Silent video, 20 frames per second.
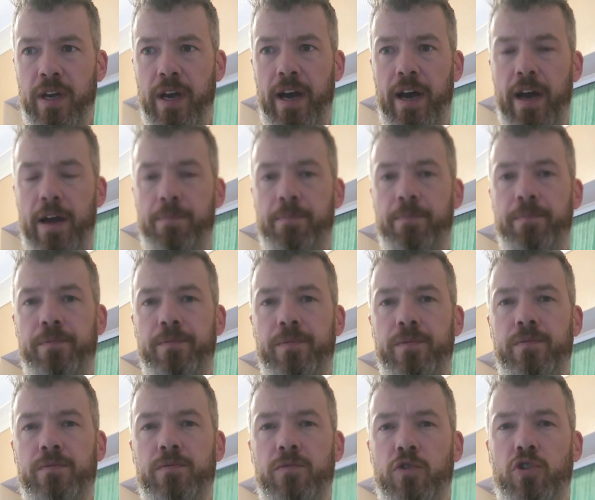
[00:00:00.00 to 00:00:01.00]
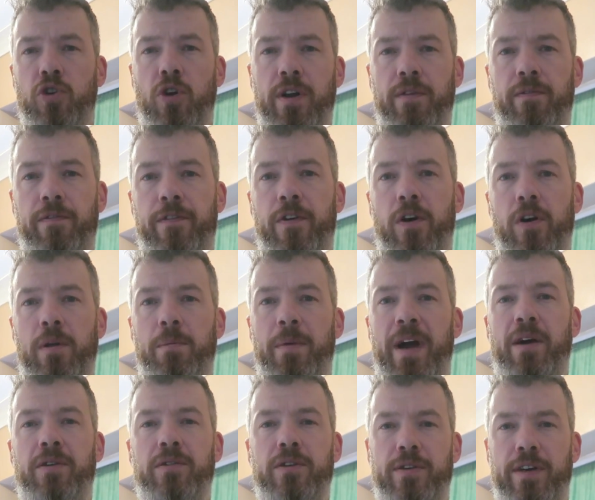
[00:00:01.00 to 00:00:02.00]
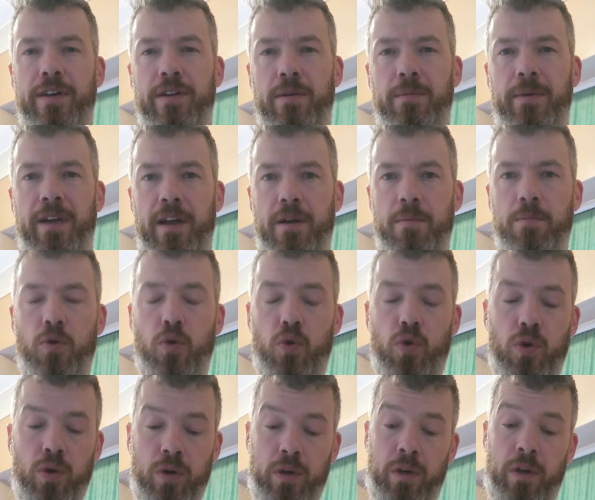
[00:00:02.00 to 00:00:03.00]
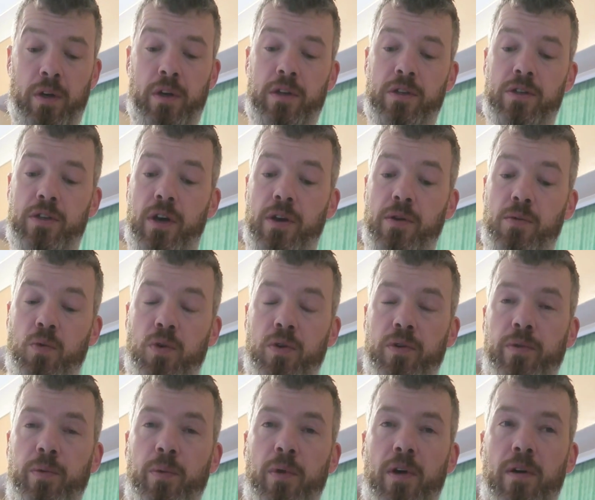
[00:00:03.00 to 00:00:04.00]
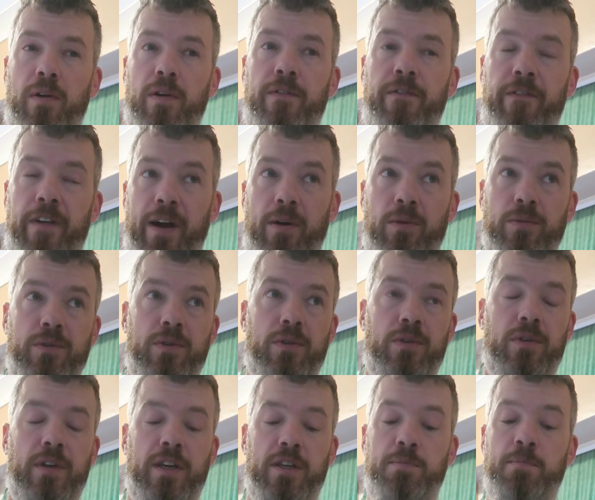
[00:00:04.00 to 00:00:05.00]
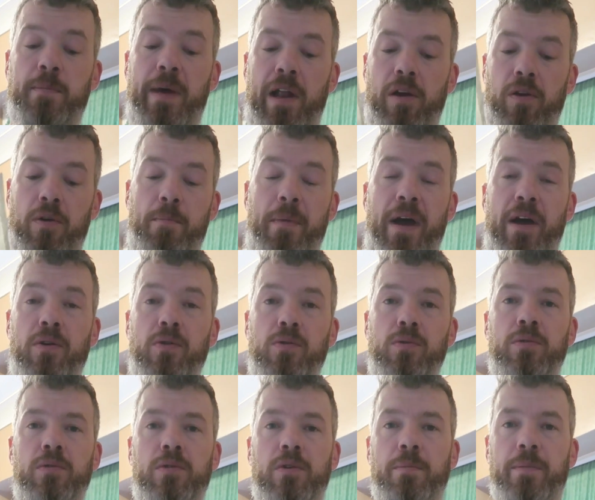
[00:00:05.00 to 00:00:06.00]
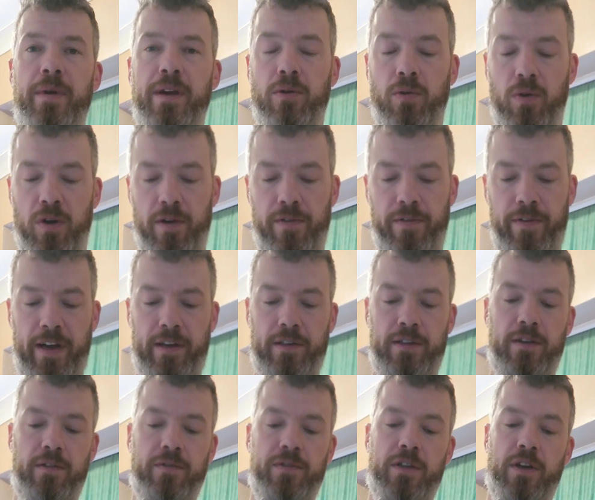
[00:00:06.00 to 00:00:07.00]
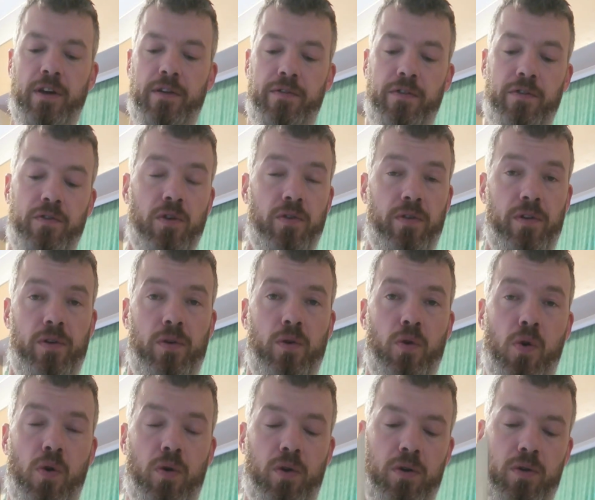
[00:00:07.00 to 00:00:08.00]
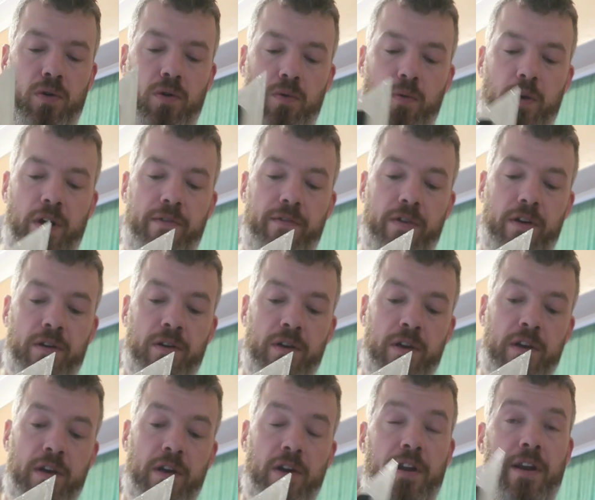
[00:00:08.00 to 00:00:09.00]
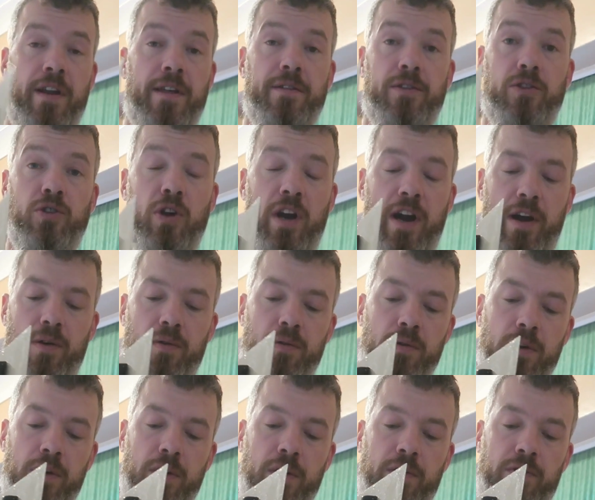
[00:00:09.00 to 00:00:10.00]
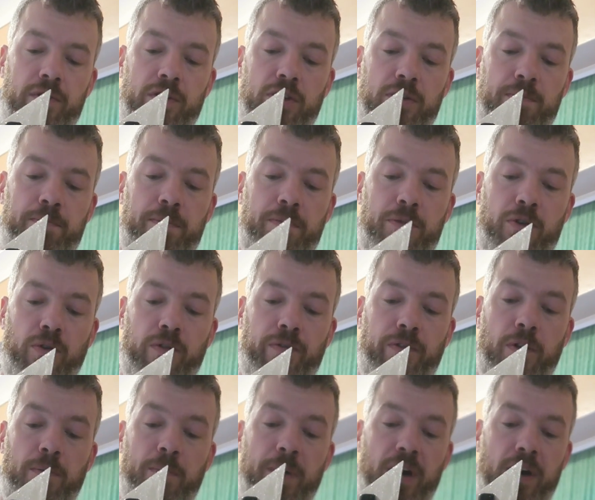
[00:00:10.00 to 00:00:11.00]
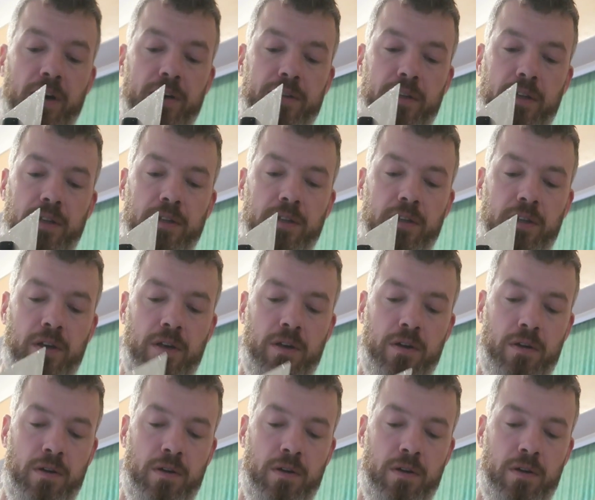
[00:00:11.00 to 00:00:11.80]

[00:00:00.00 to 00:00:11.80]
try and file them out and you end up getting more. So what I've found is metal on metal can be quite effective. So if you've got the hawk or whatever, another trowel, just do a few passes.